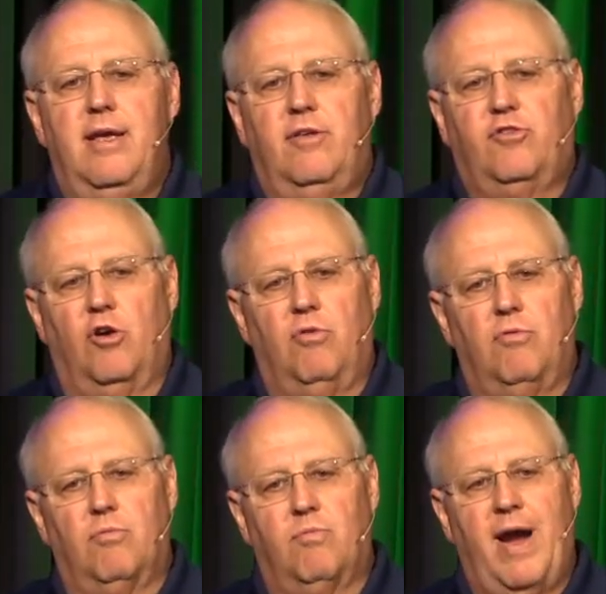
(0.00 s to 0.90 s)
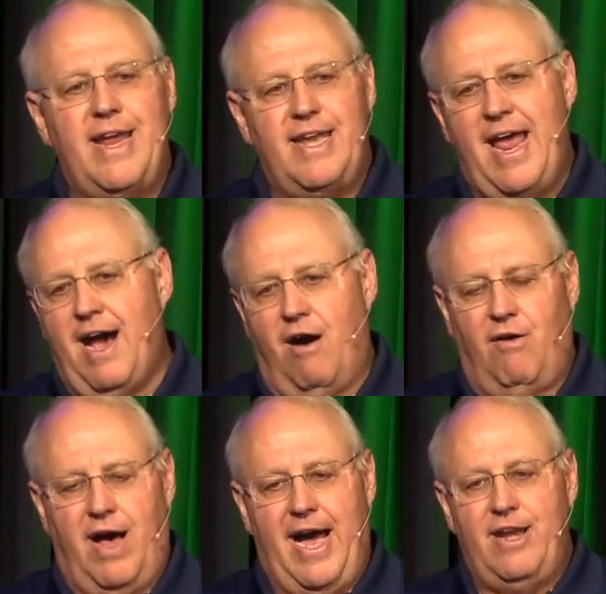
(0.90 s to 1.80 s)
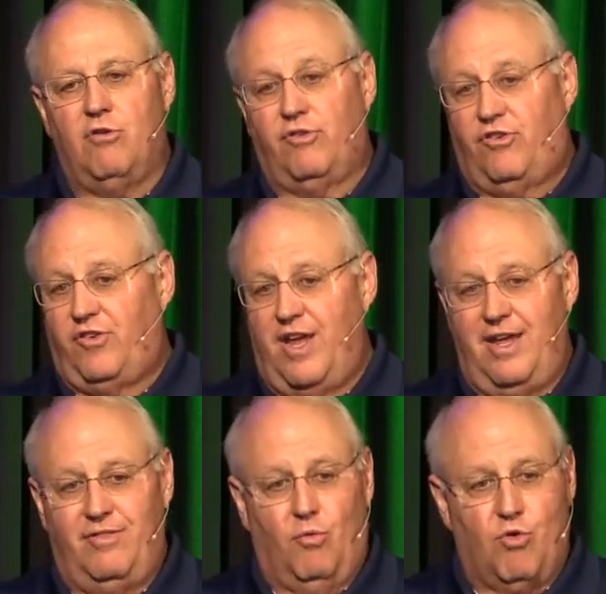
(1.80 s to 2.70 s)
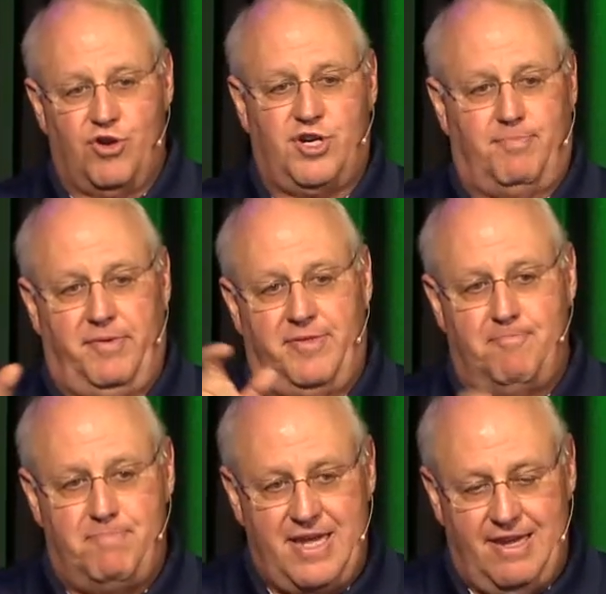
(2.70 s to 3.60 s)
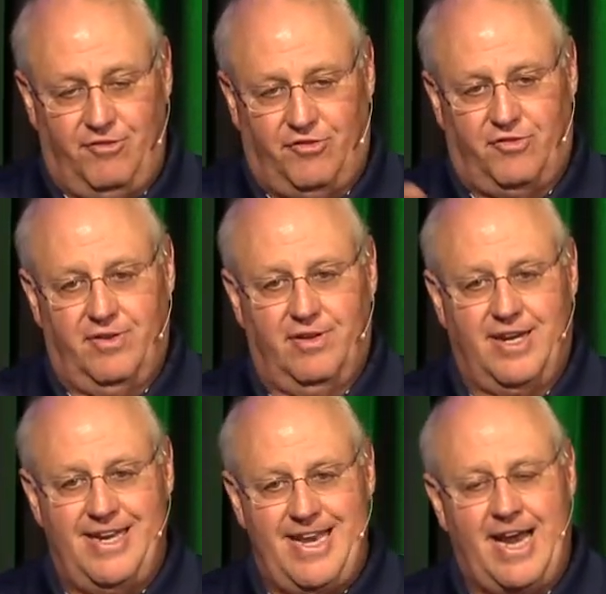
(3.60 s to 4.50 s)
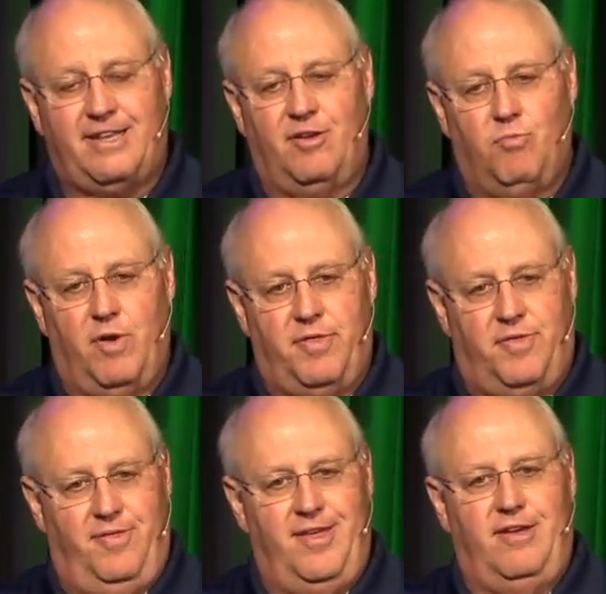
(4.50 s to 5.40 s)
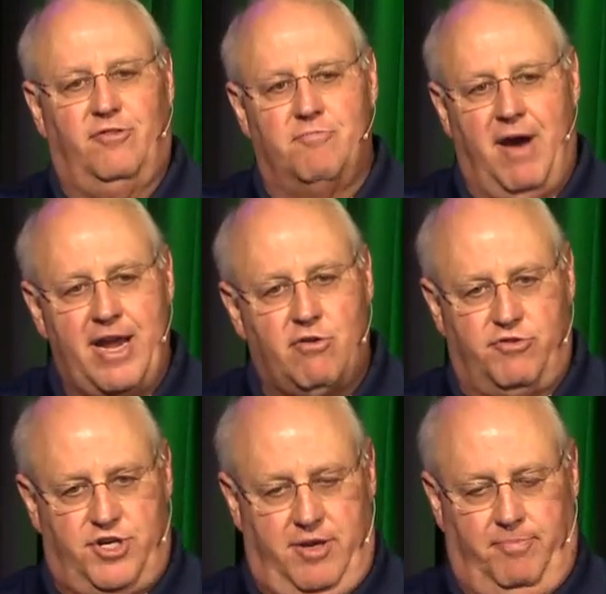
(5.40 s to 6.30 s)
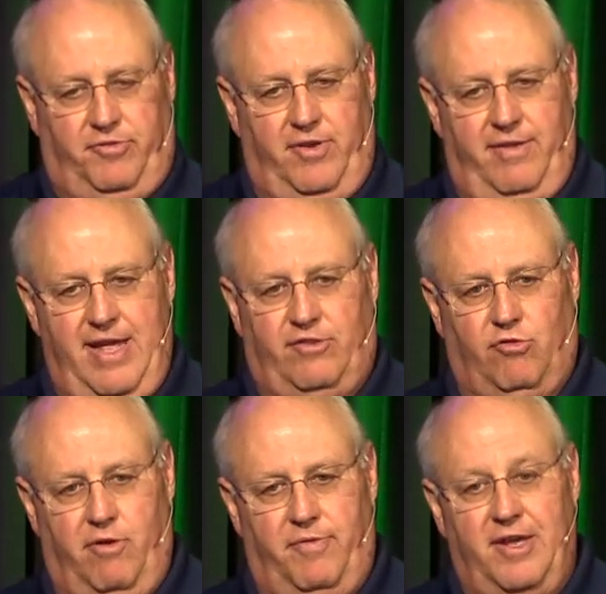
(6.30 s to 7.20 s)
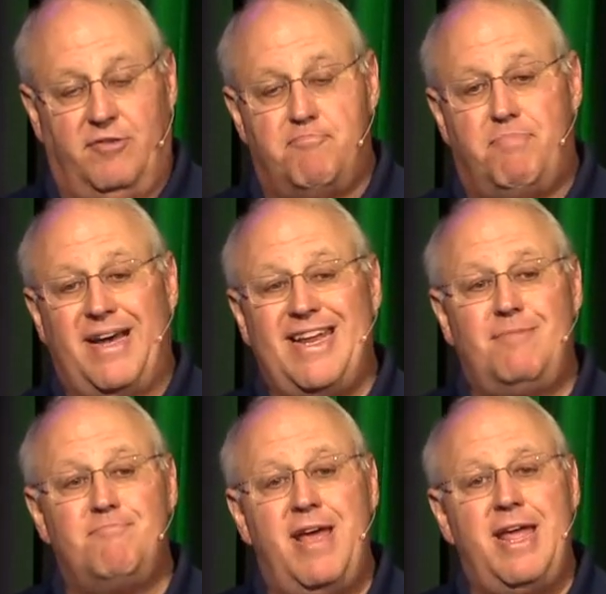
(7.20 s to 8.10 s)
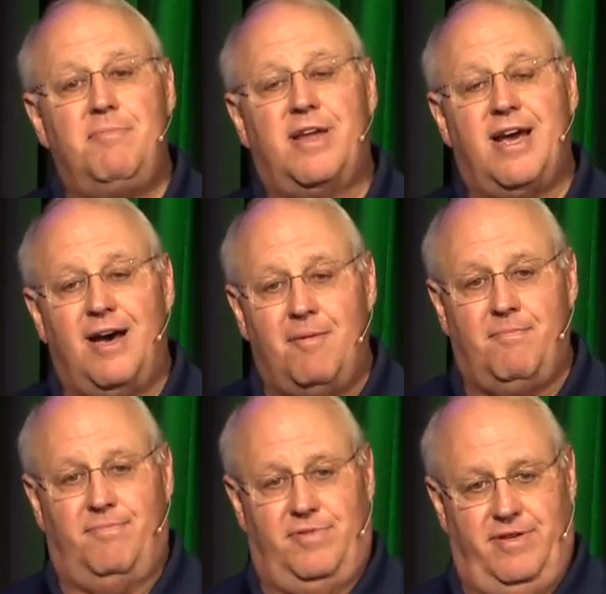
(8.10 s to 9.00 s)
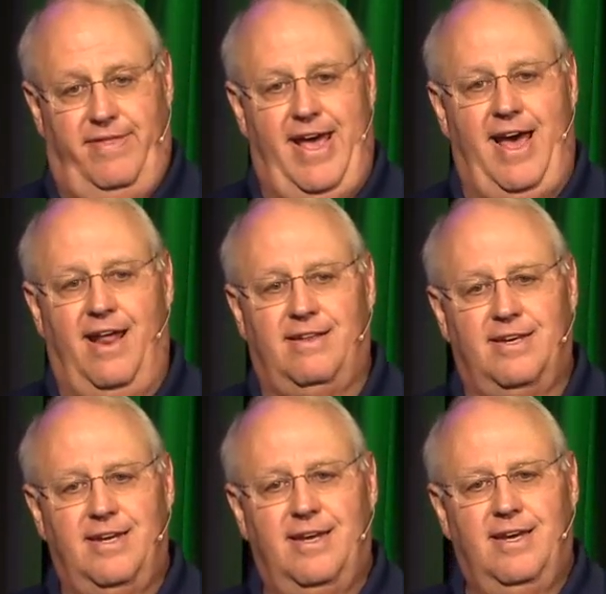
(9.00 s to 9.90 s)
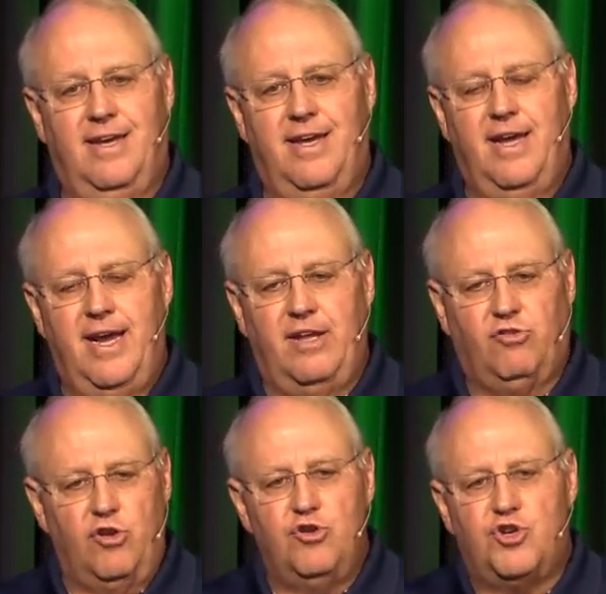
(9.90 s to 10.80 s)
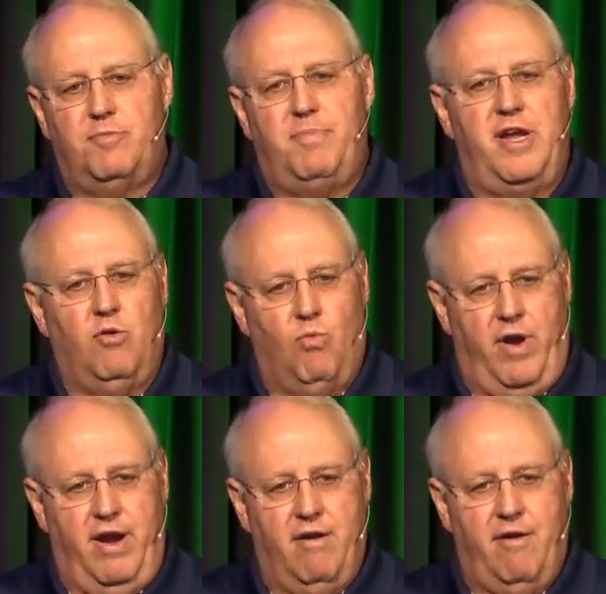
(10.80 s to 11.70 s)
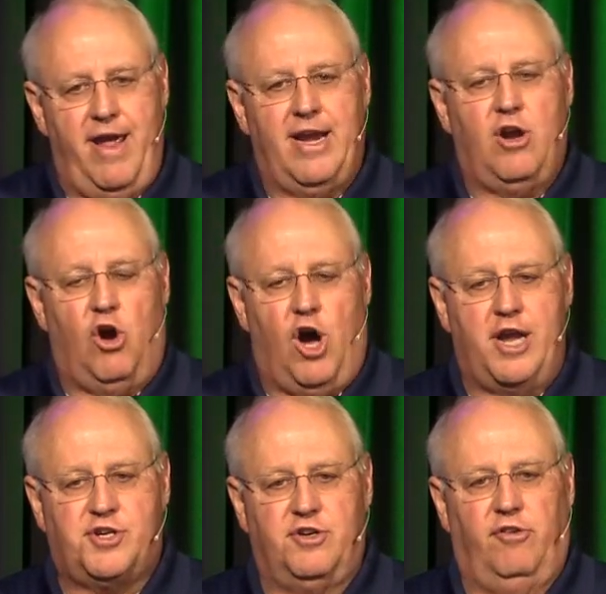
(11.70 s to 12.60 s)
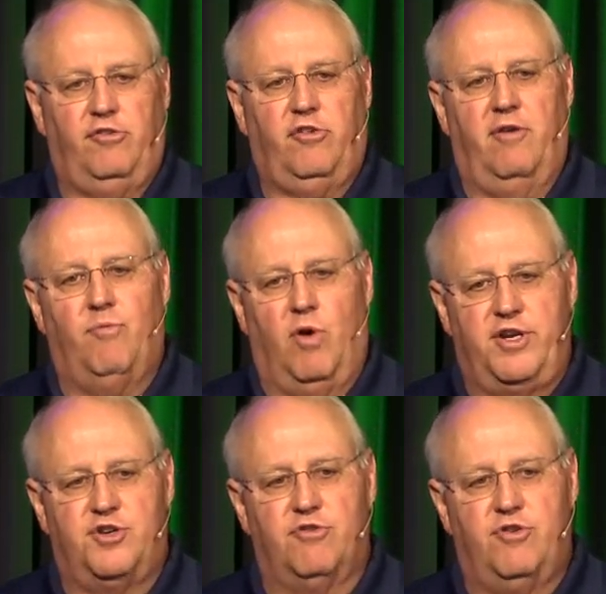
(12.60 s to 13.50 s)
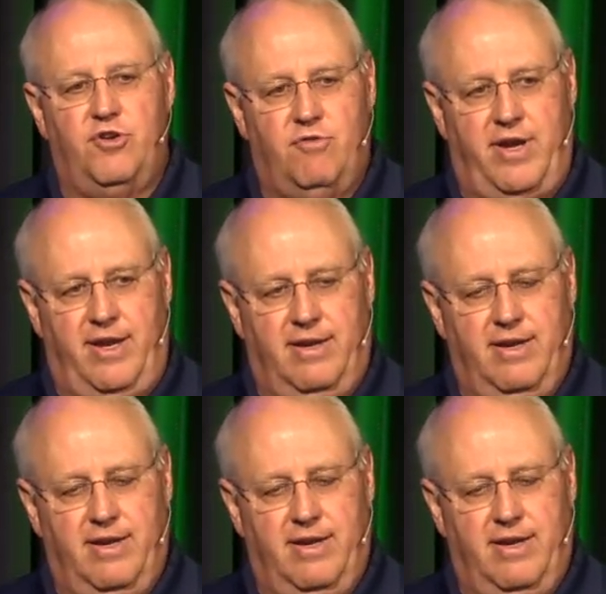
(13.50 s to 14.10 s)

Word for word: So right now, I don't see the worship of the beast connected with these microchips and that sort of things, but it may come to that. And so you should be aware and cautious of what you're doing.